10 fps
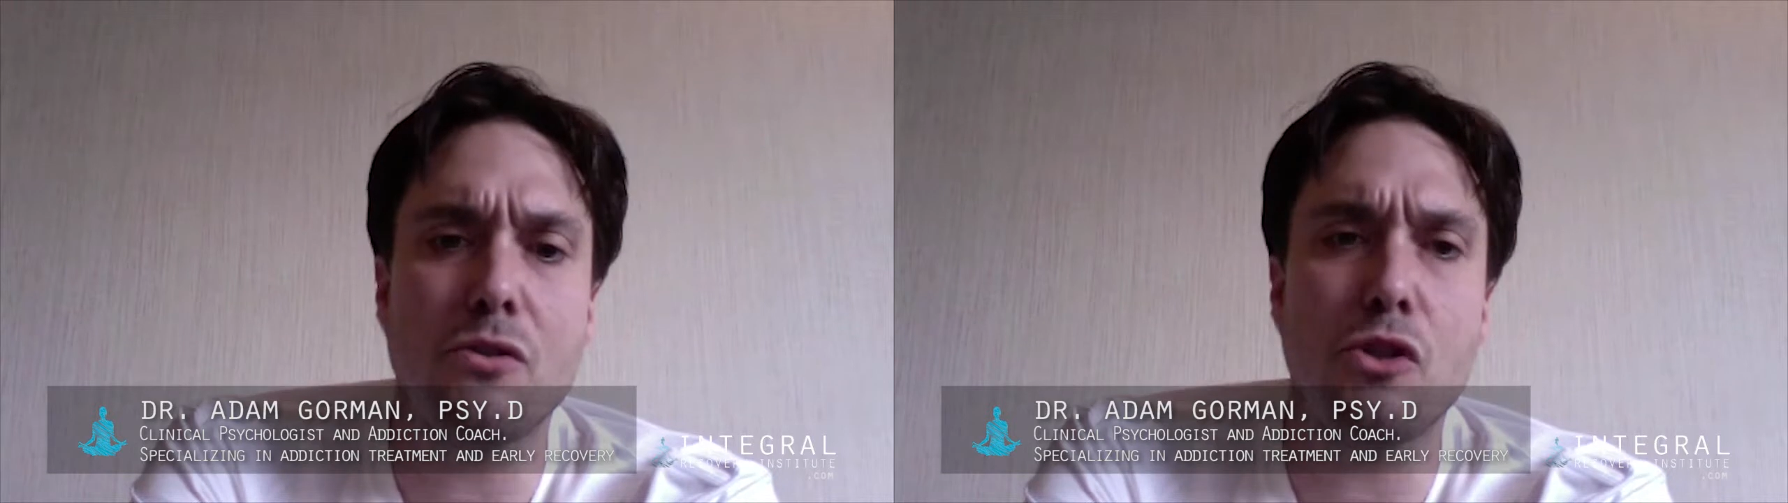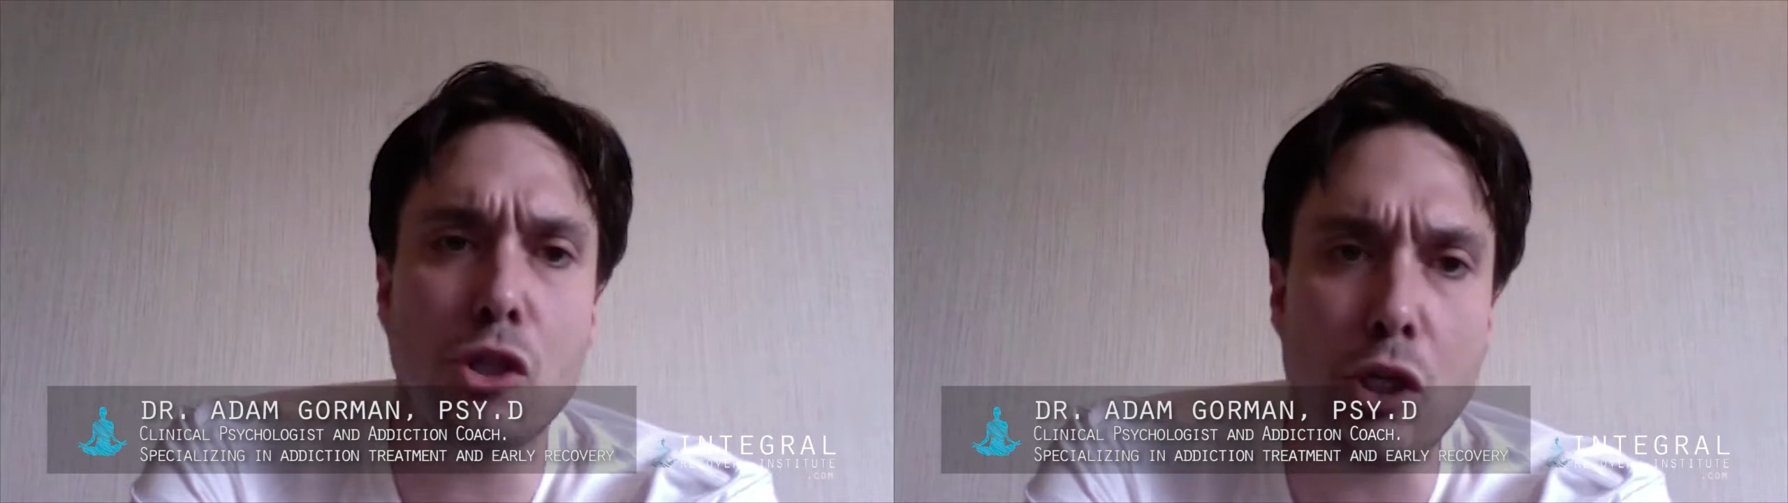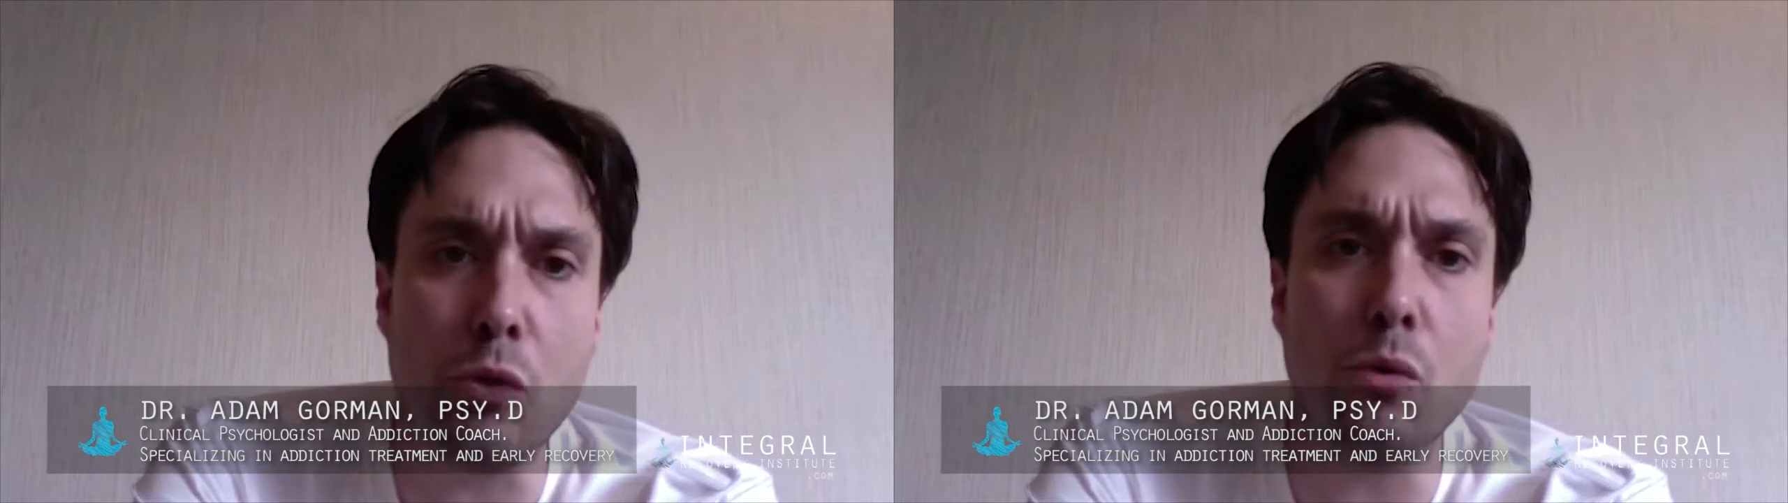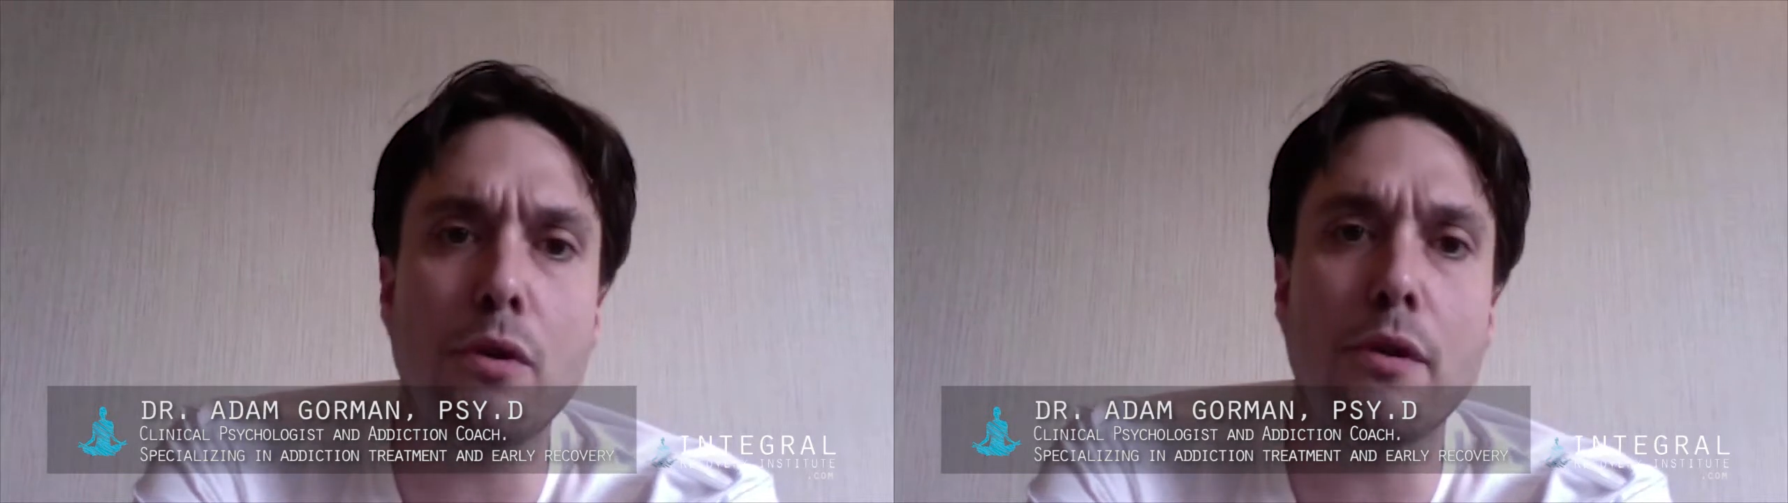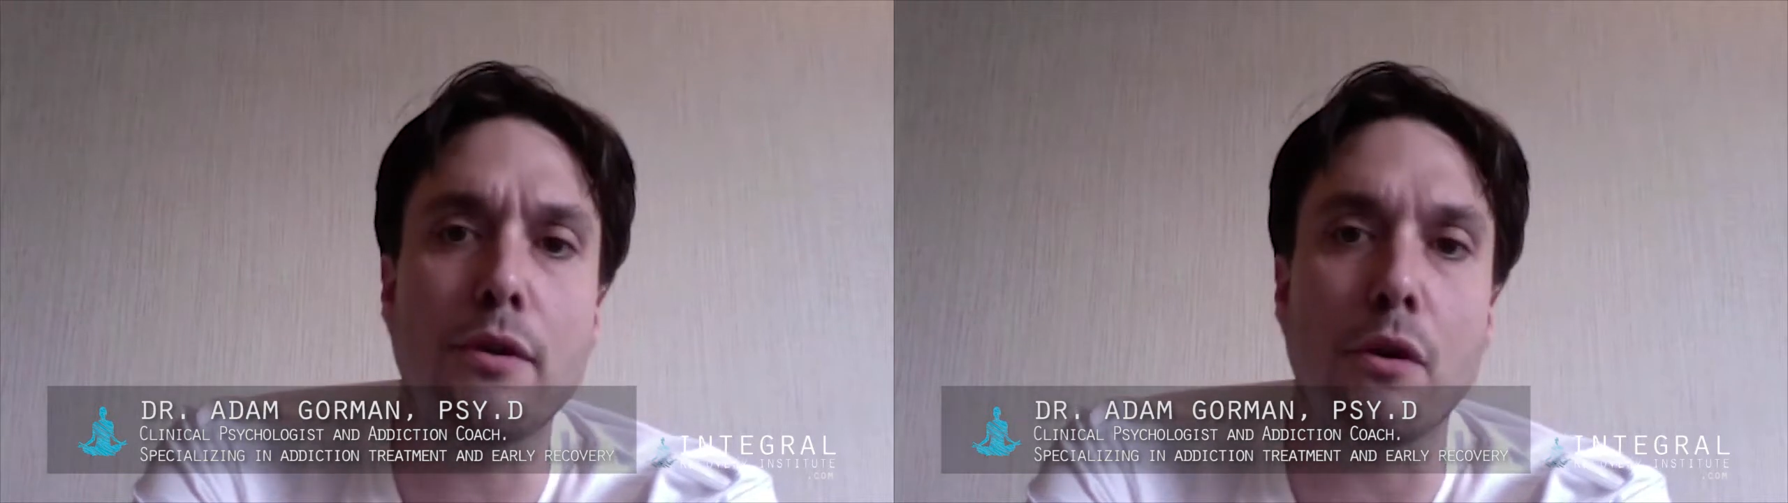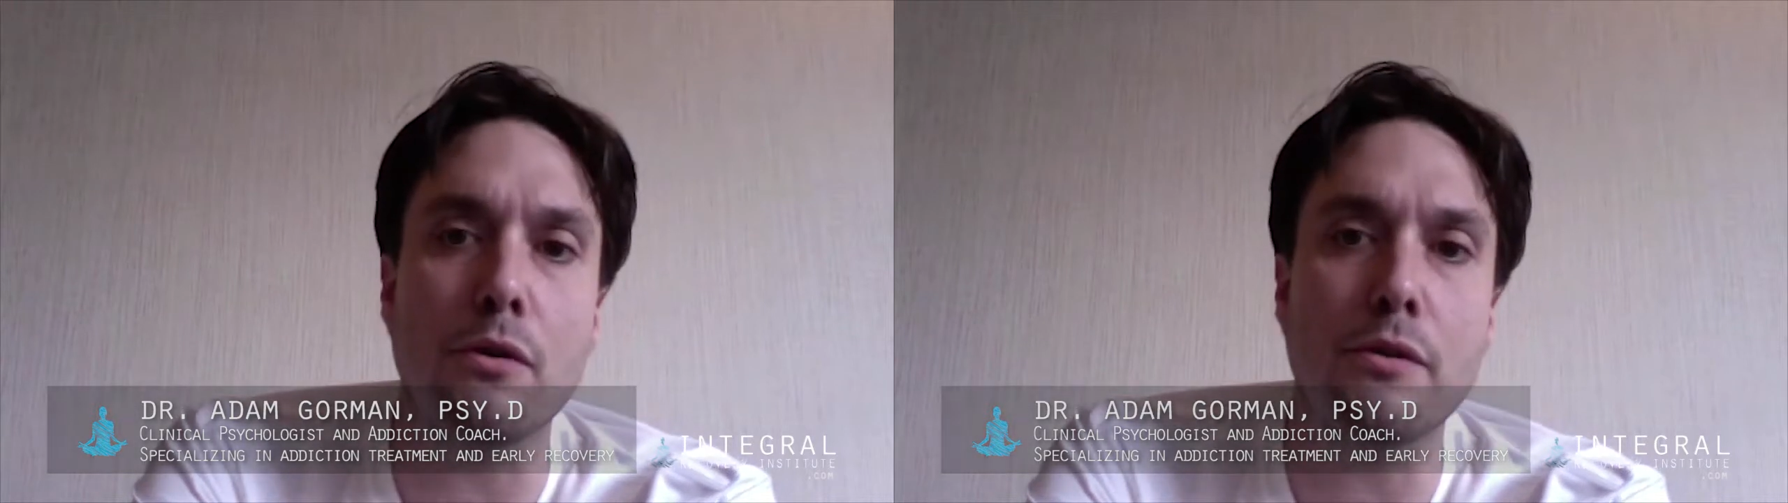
2/3